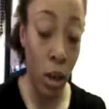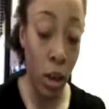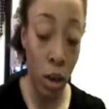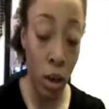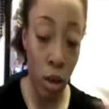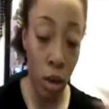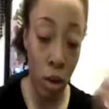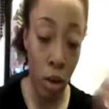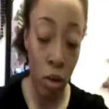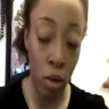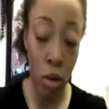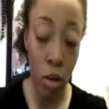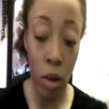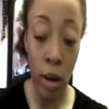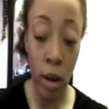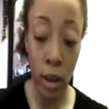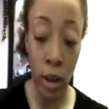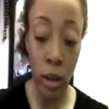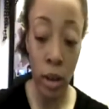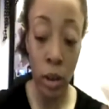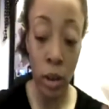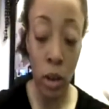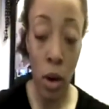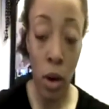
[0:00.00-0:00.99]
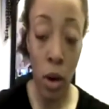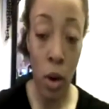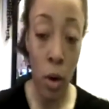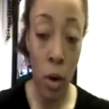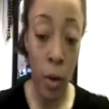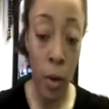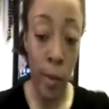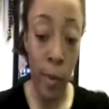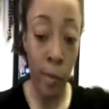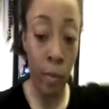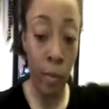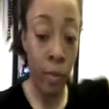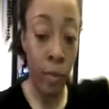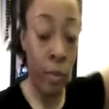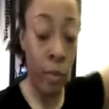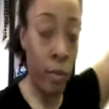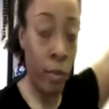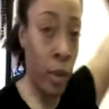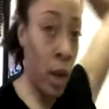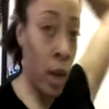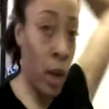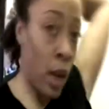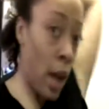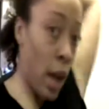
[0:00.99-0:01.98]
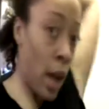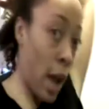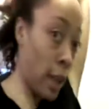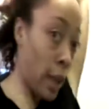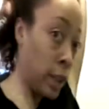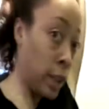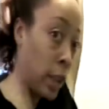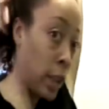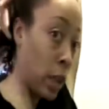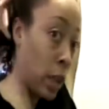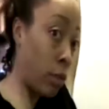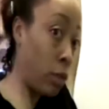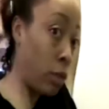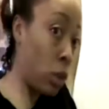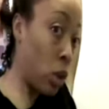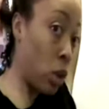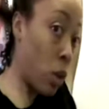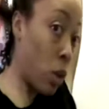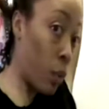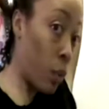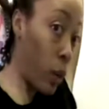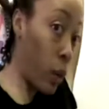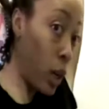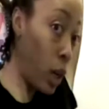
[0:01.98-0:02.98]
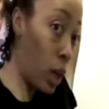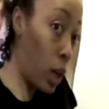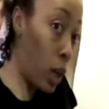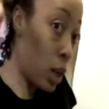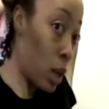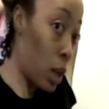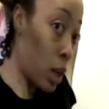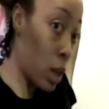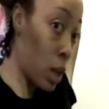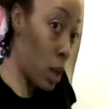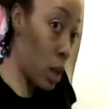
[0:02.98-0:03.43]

across. So instead of doing